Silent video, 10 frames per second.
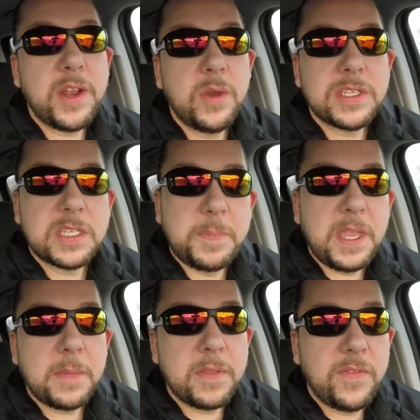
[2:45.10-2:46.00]
what I do is I
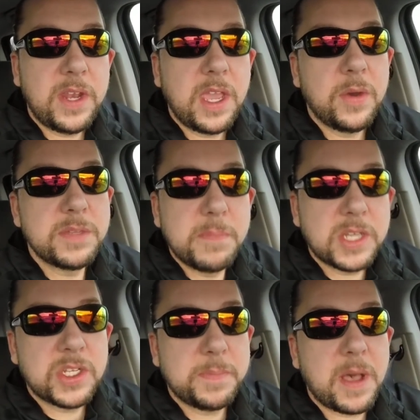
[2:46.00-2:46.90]
speed up the video as
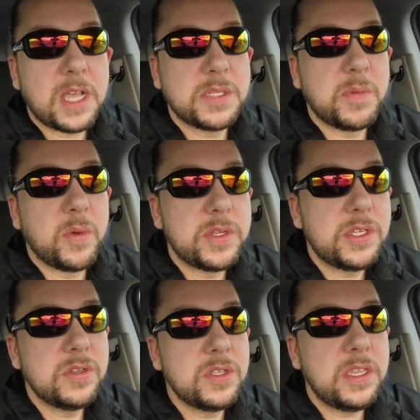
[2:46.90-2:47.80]
much as possible, which
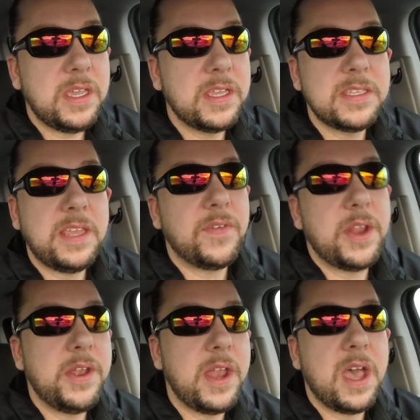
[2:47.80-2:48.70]
usually isn't even
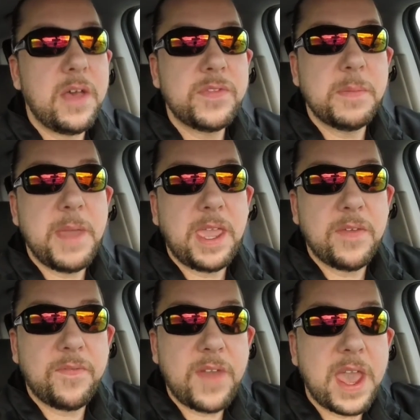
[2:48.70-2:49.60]
enough to make
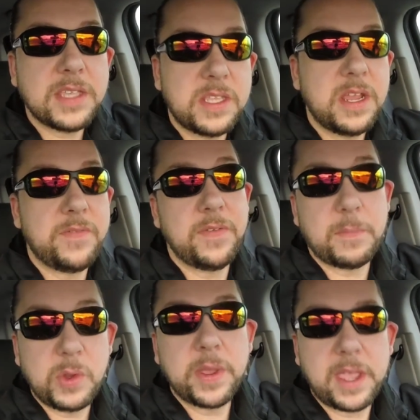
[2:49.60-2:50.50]
it fast enough if
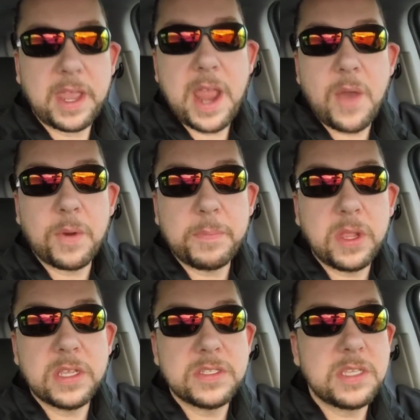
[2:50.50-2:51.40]
I'm doing like an
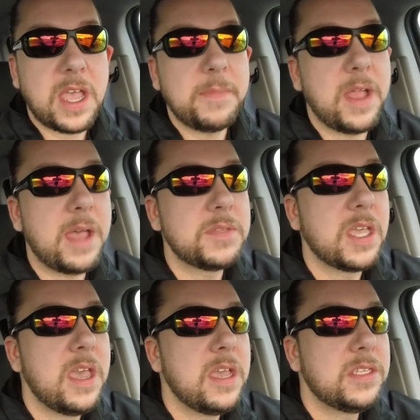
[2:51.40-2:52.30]
hour-plus time lapse,
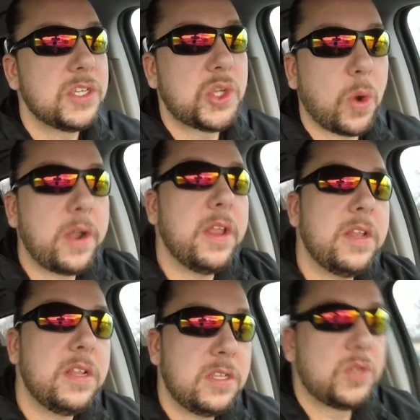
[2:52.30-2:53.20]
to shorten
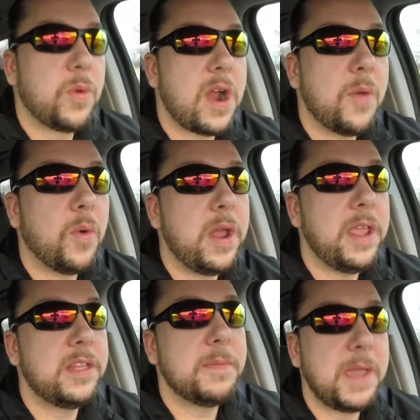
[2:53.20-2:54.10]
it to where I want
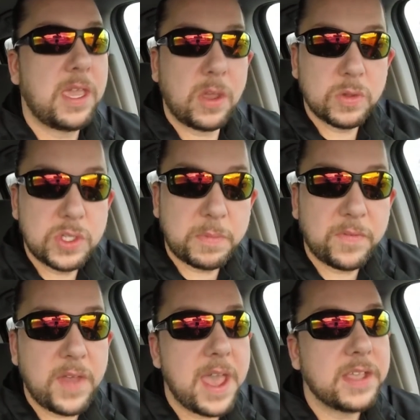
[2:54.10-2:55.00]
it to make it go super
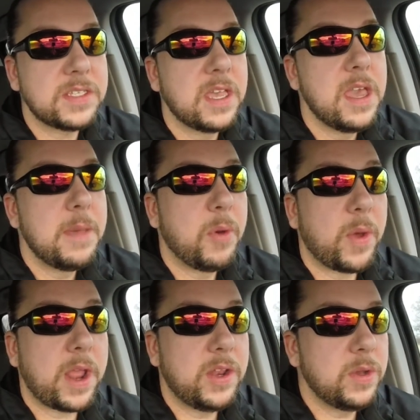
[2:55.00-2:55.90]
fast. But
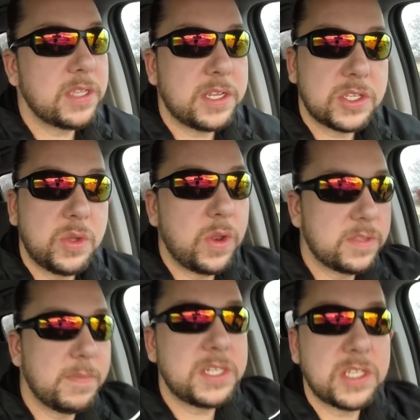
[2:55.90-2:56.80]
what I do is I just do it as
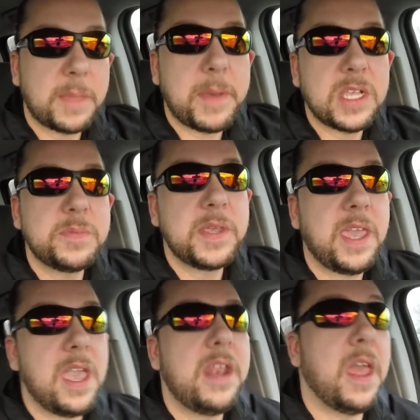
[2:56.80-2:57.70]
much as I possibly
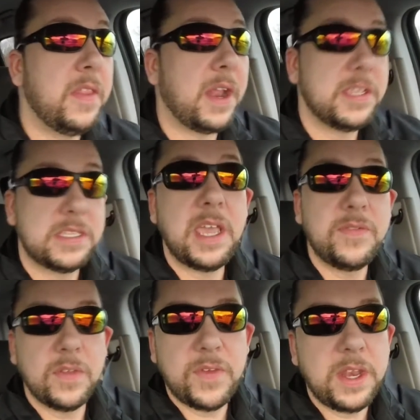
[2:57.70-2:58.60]
can, and then I
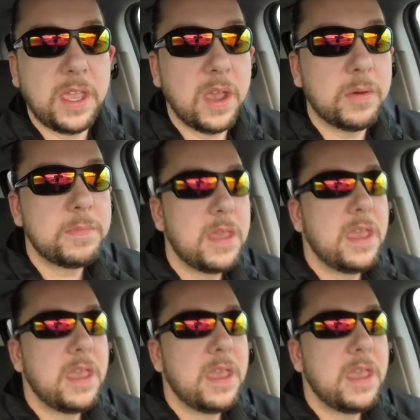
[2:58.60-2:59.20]
save the video.